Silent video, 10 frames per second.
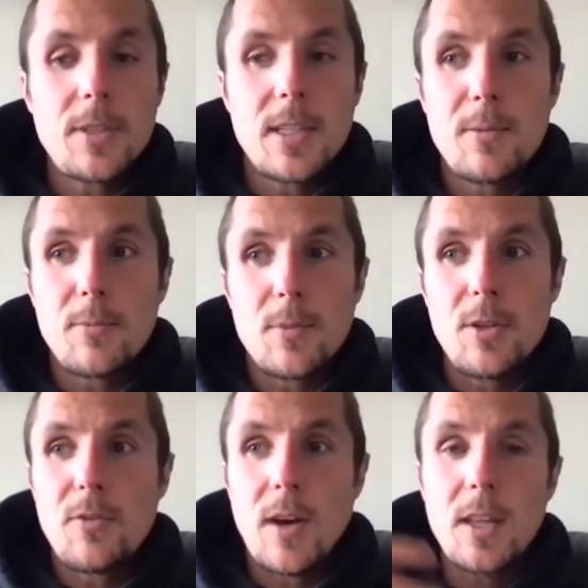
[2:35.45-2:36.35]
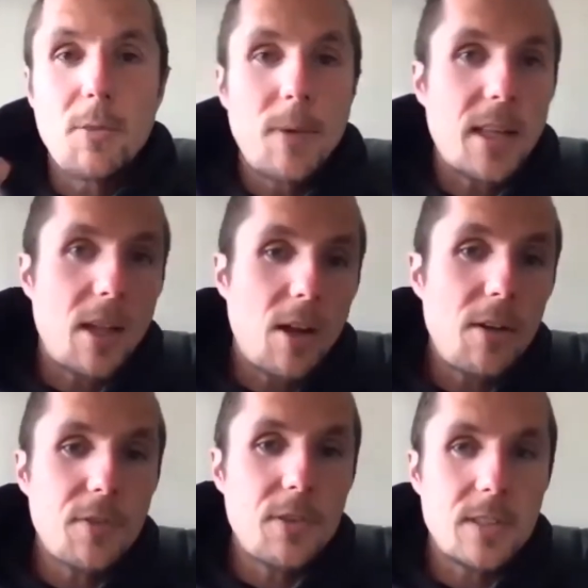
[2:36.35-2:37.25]
and then when you finally go make that
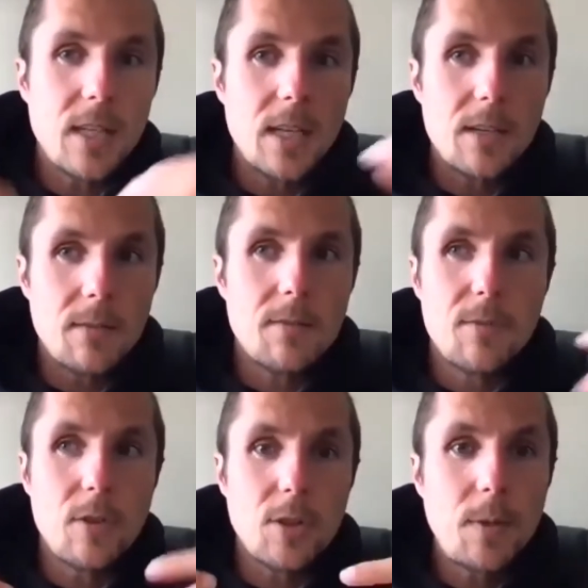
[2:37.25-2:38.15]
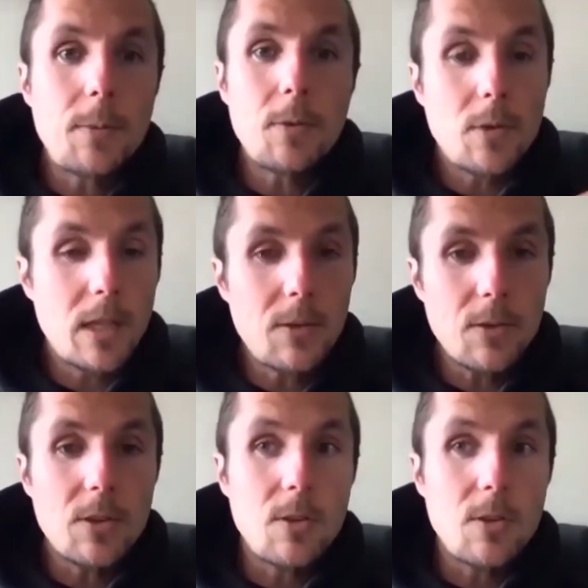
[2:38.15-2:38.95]
offer, it's like for those people who click with you,